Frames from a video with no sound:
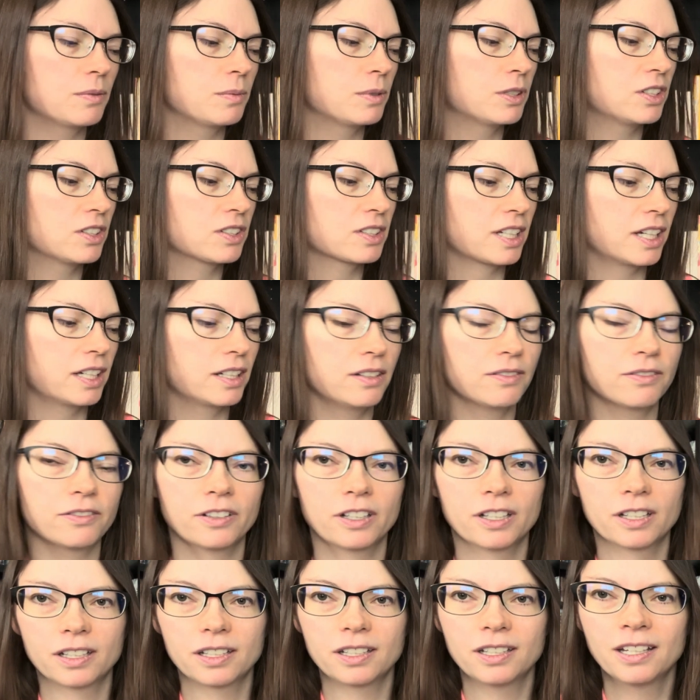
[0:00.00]
which is kind of
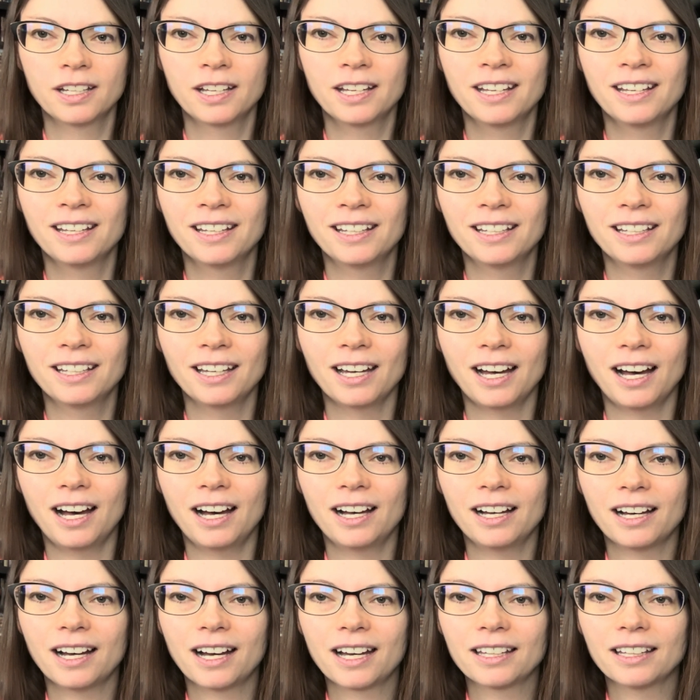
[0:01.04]
fun.
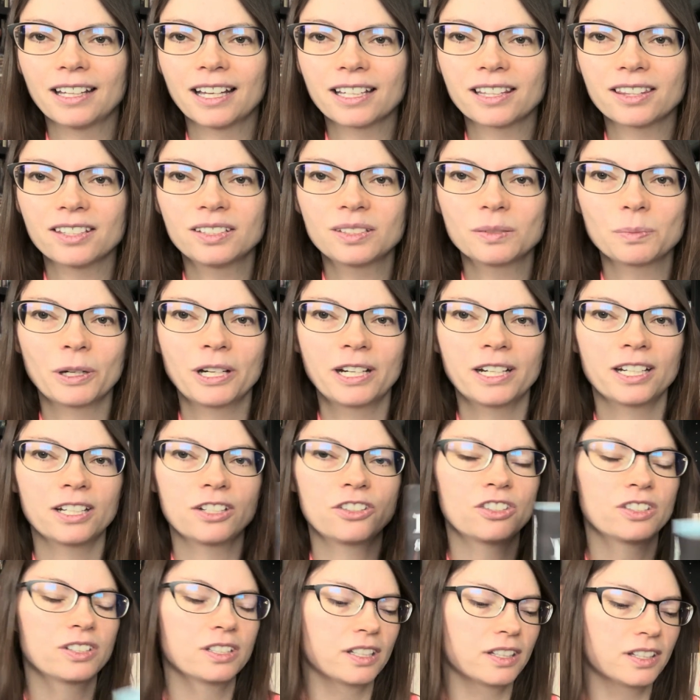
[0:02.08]
I like the sprayed
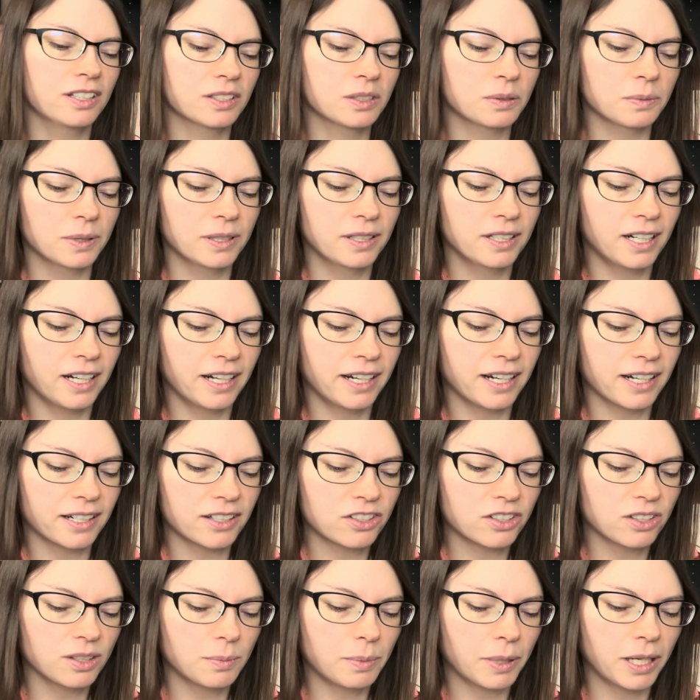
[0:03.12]
edges on this one. I
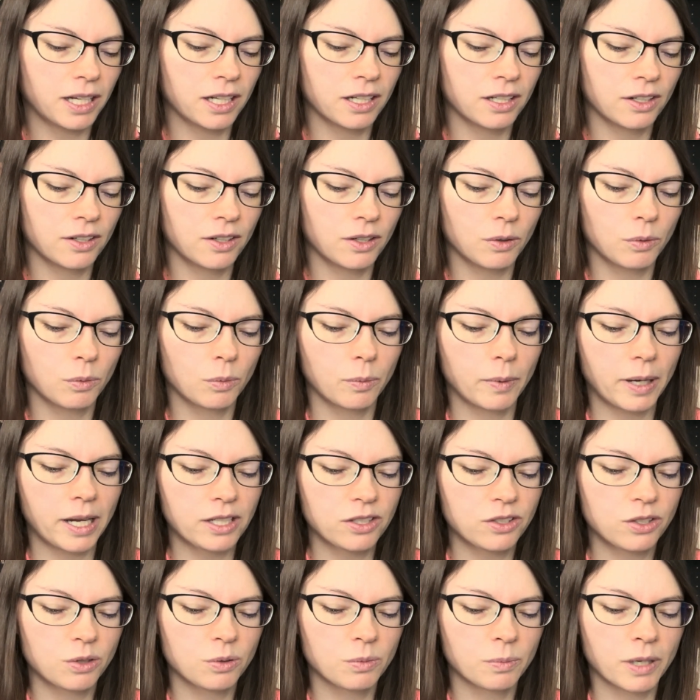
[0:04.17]
actually paid way
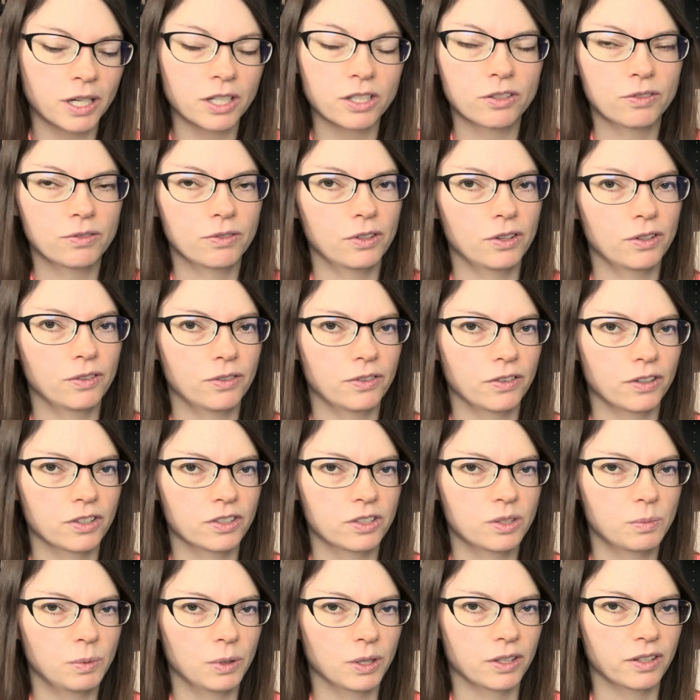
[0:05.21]
too much for the
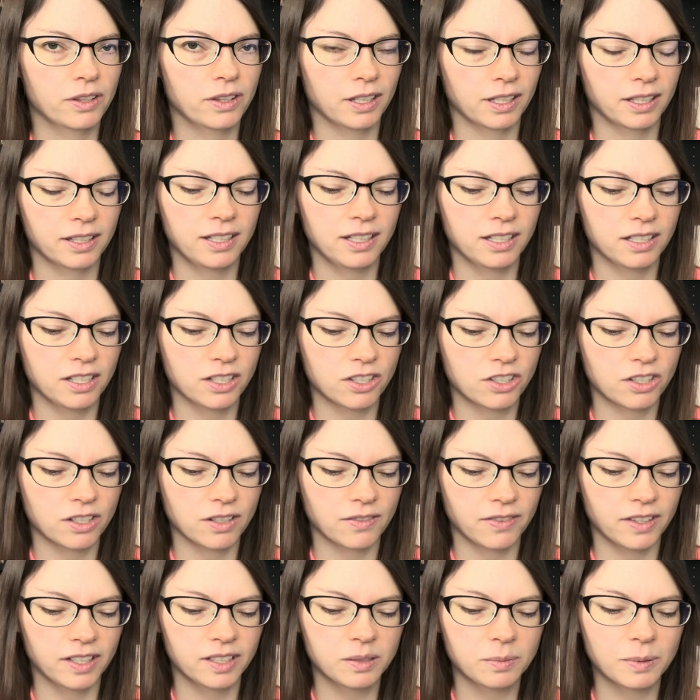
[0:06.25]
first book, the edition
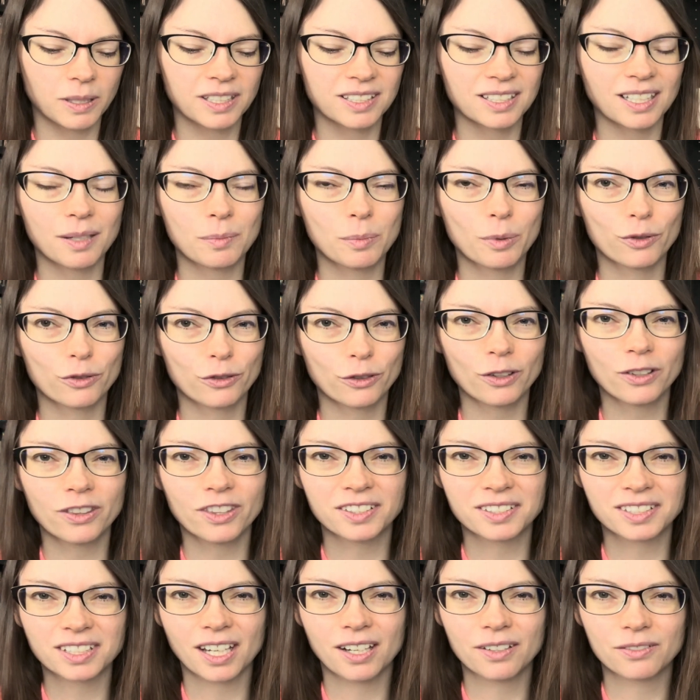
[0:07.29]
of this, because I prefer
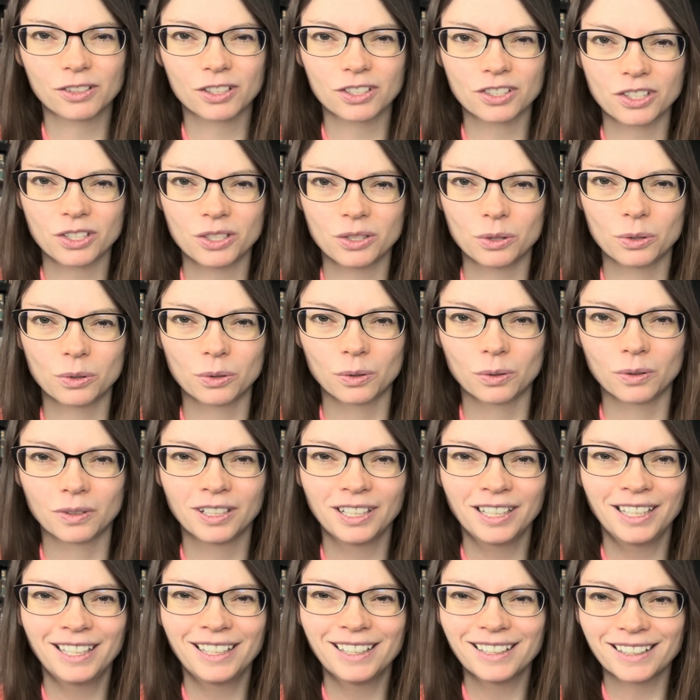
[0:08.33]
this cover to,
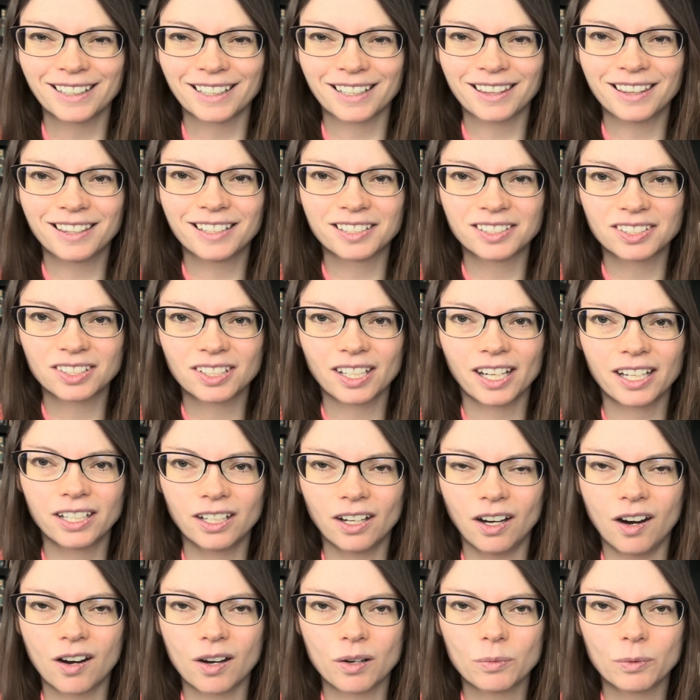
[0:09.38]
this kind
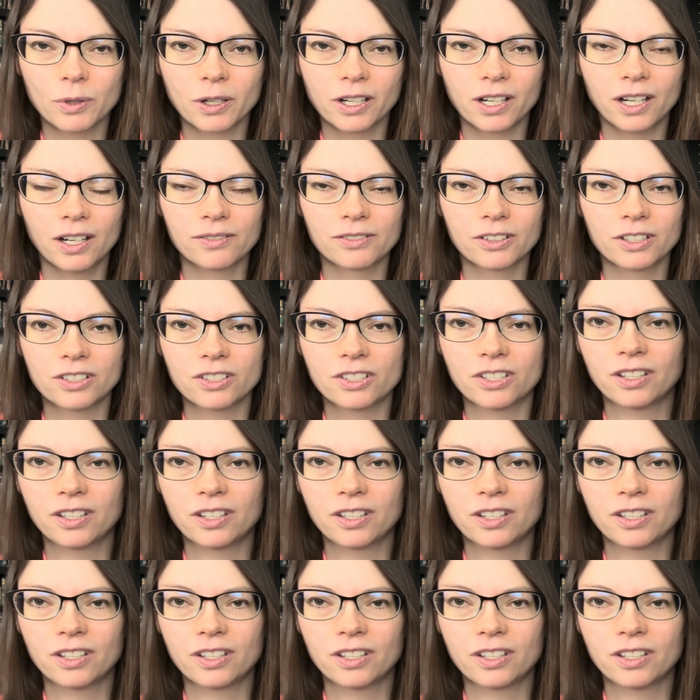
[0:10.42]
of artwork cover to